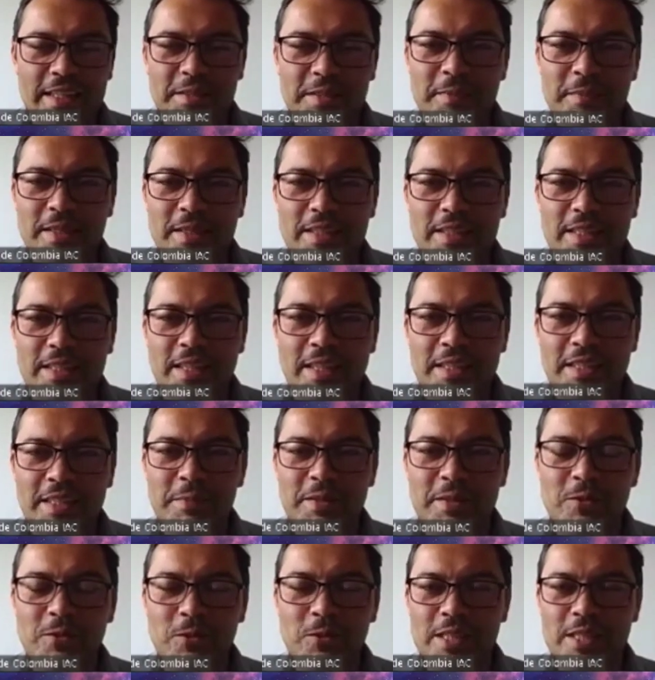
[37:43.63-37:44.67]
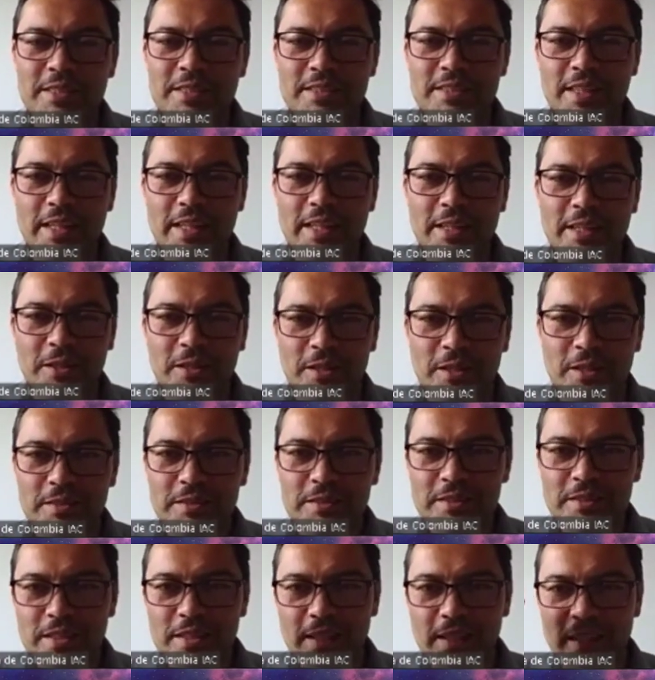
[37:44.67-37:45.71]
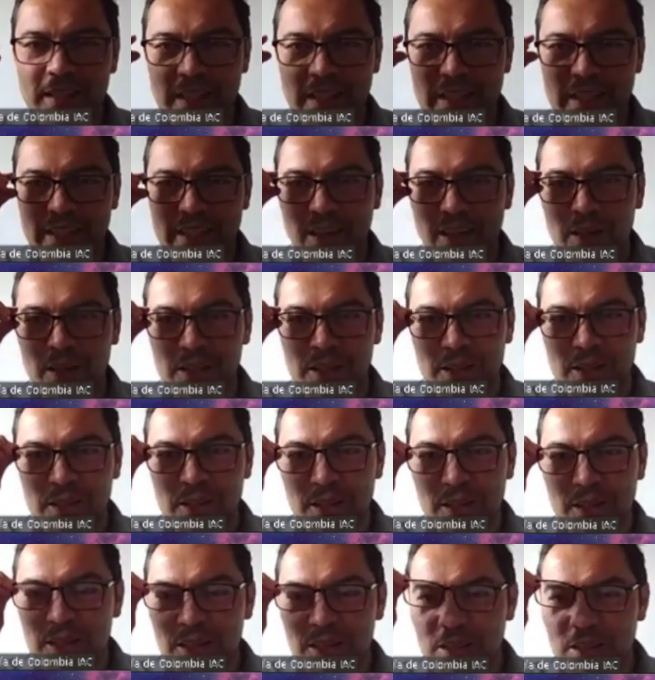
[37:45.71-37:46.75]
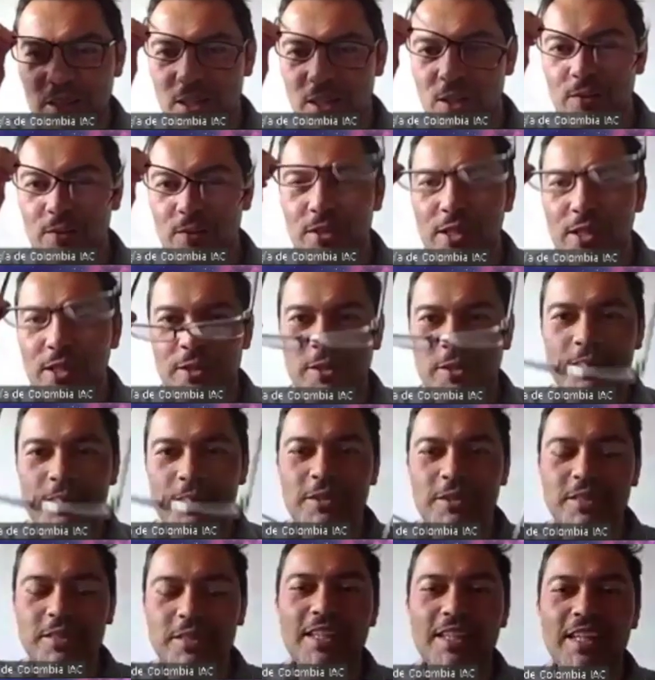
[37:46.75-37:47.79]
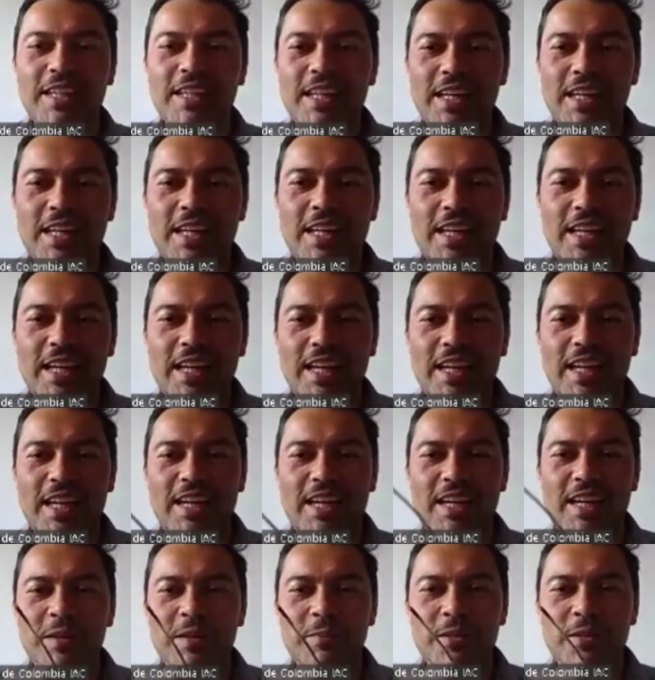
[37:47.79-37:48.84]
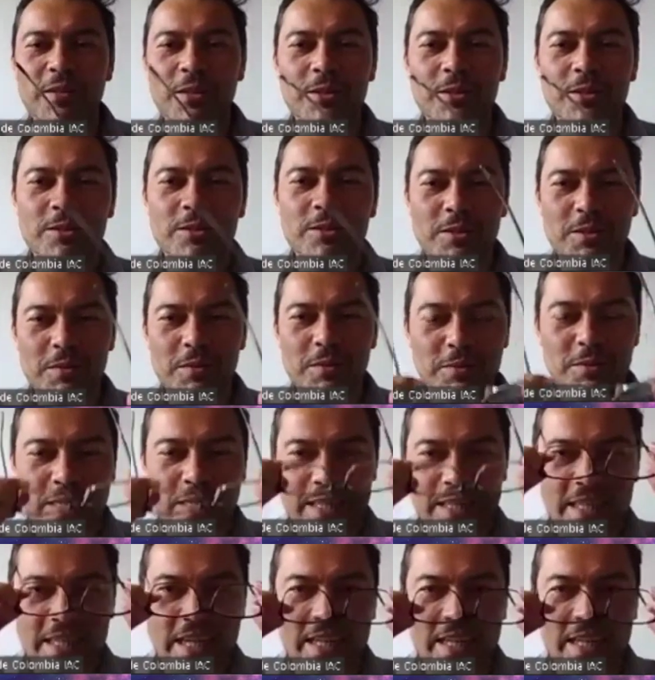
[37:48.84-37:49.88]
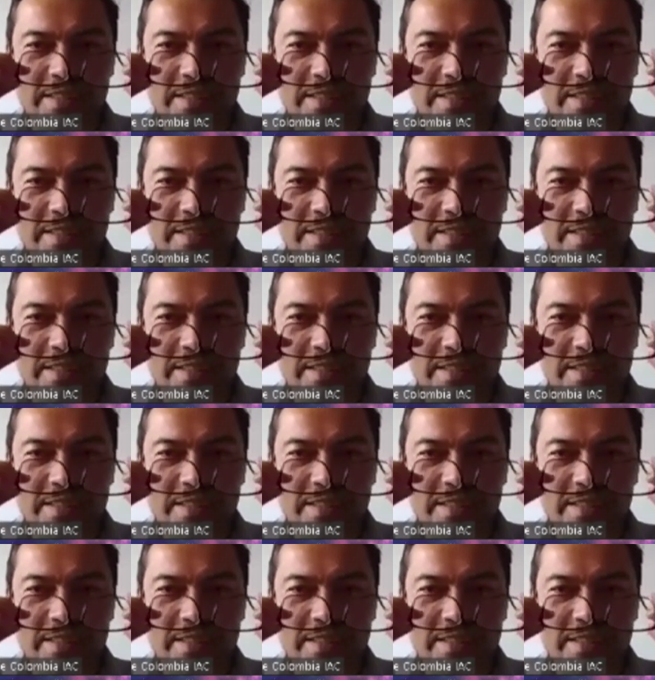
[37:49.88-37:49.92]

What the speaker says: Let me 1 second. In honor of you, I'm use my